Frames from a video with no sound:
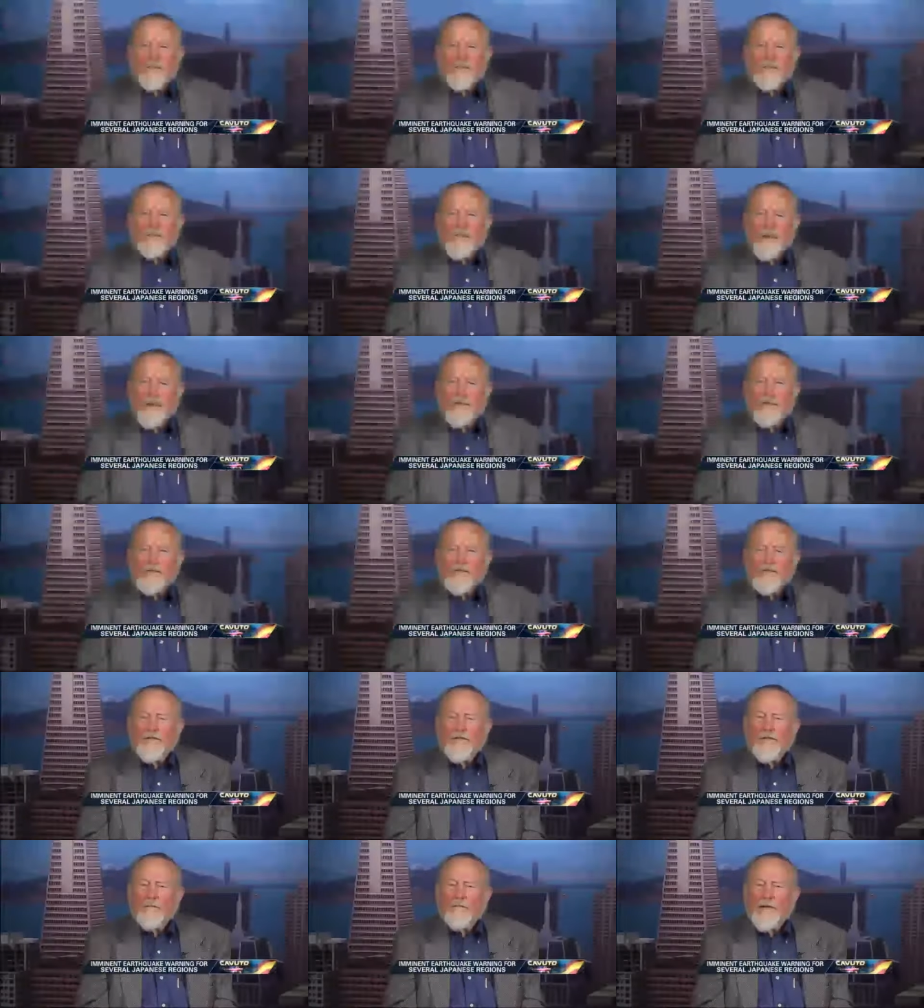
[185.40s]

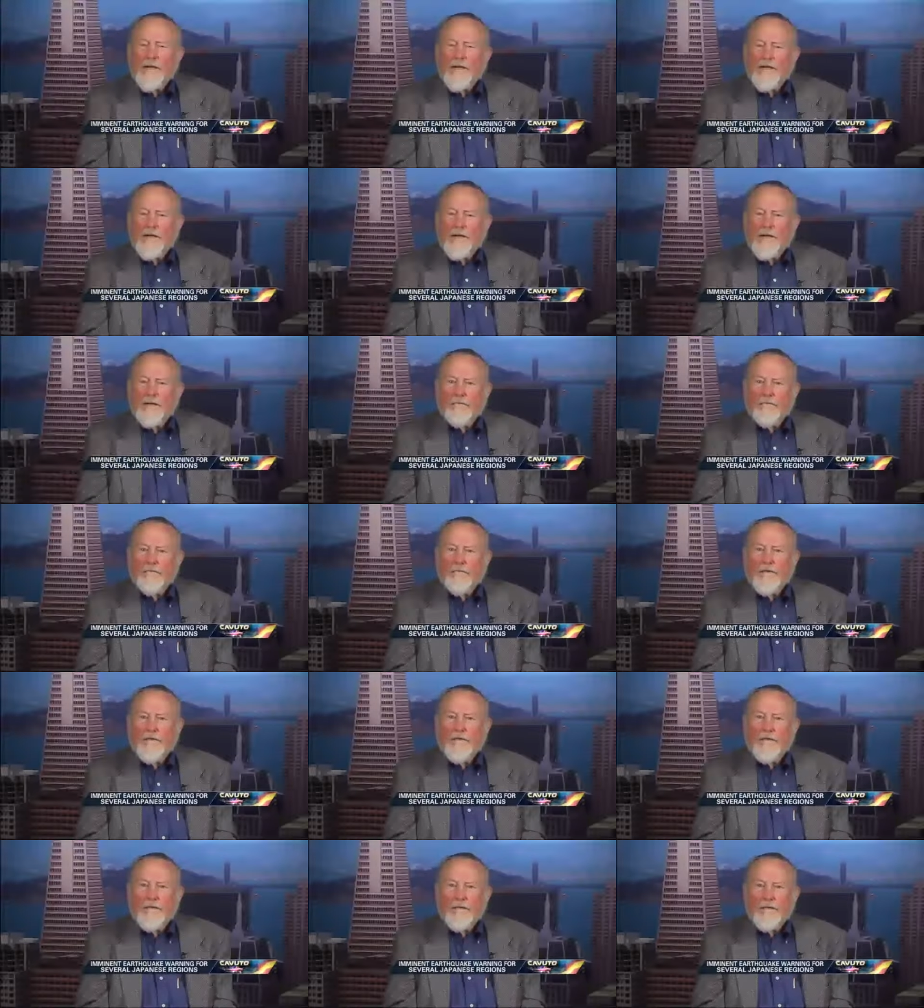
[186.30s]
changes in the magnetic
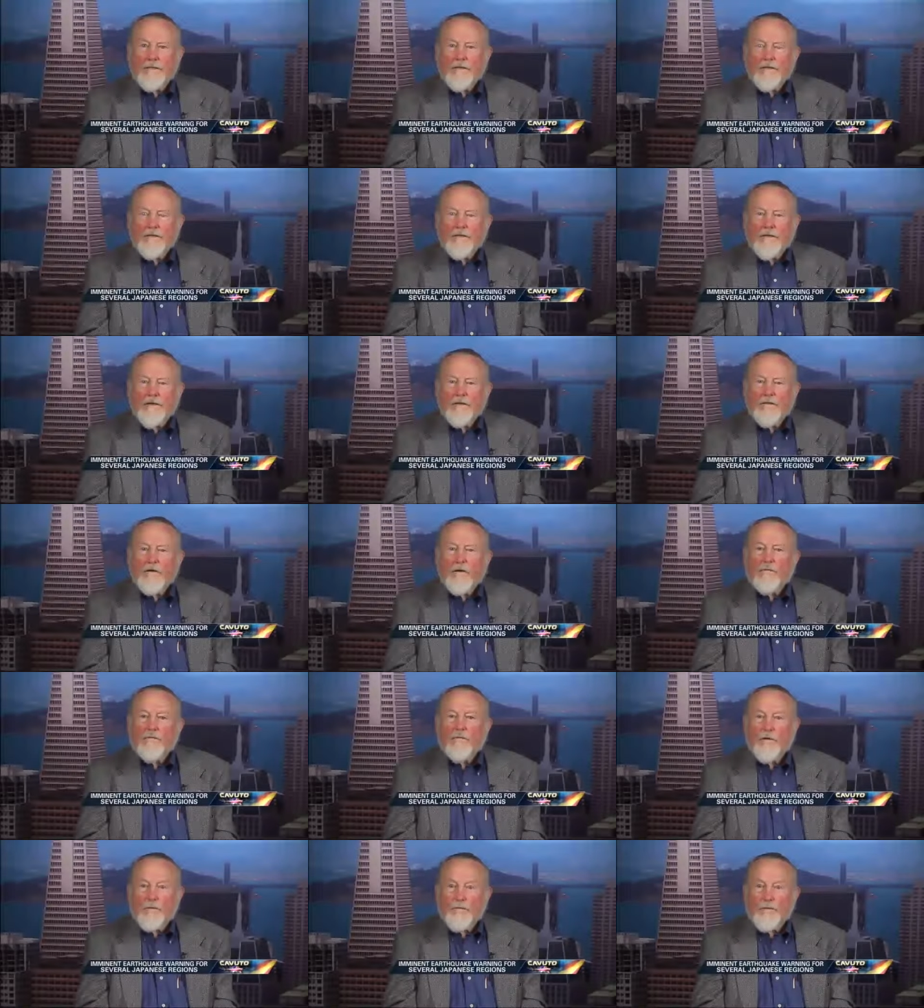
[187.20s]
field that
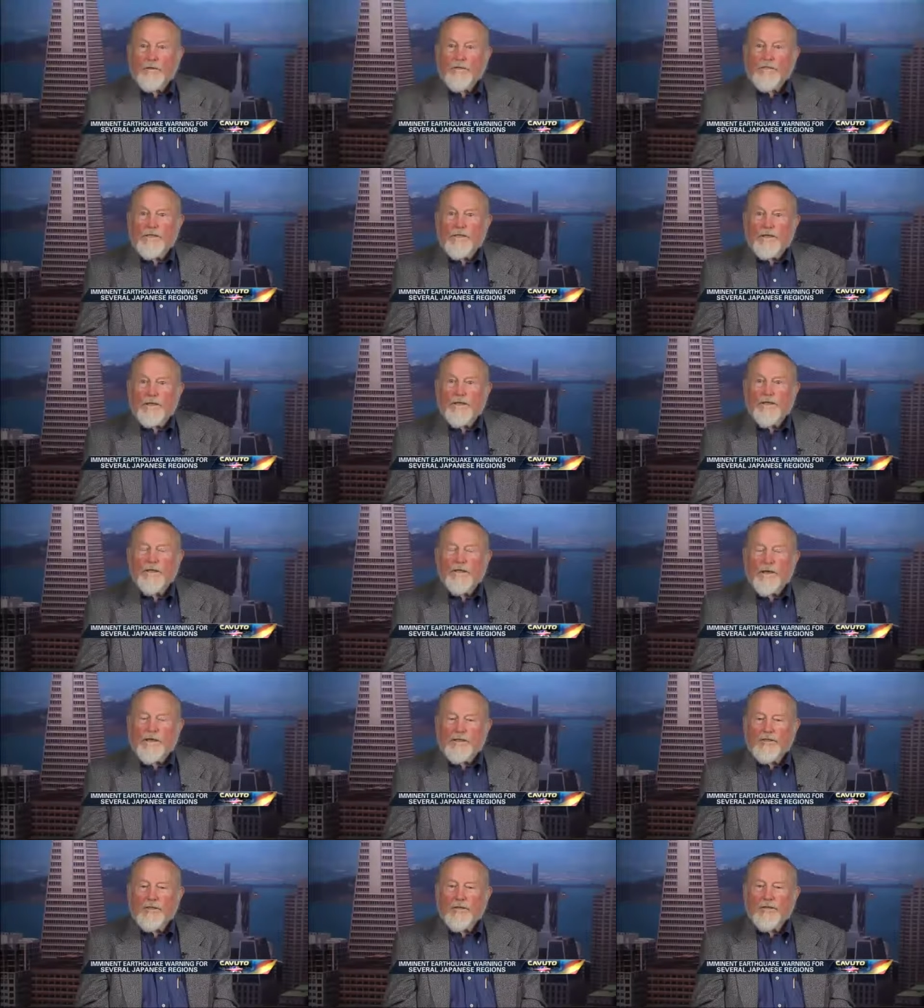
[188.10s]
often precede
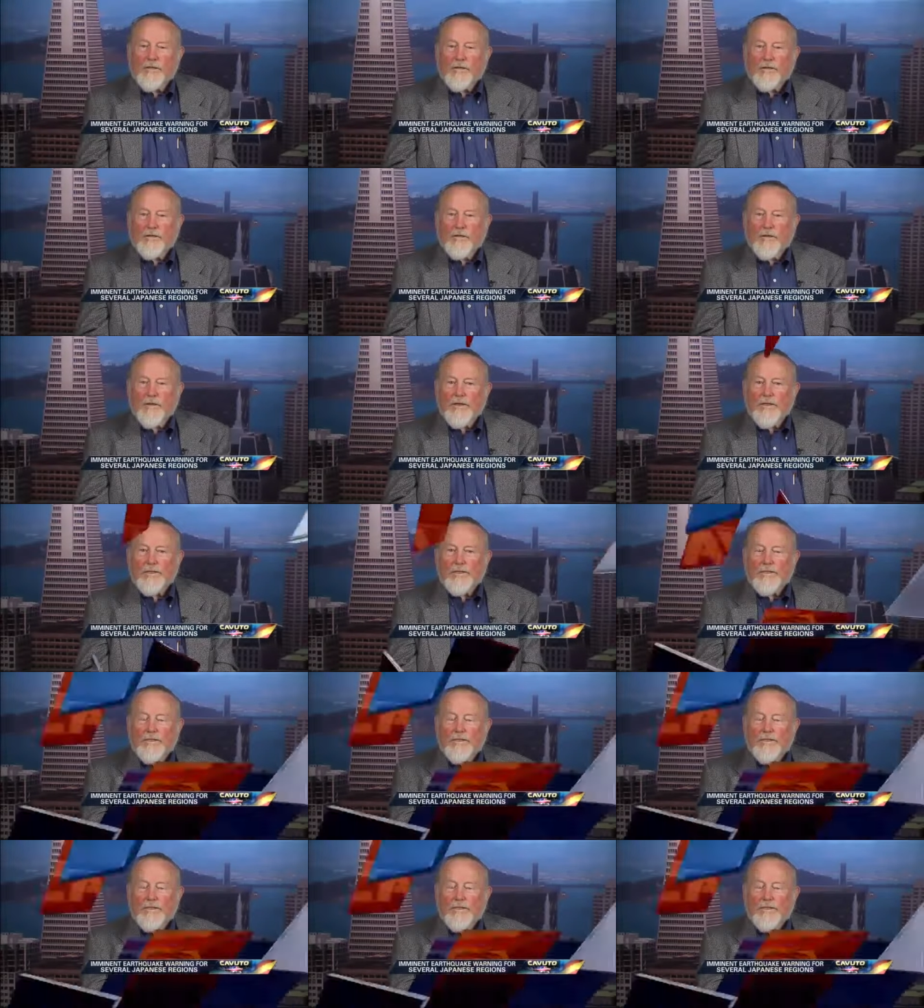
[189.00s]
larger earthquakes.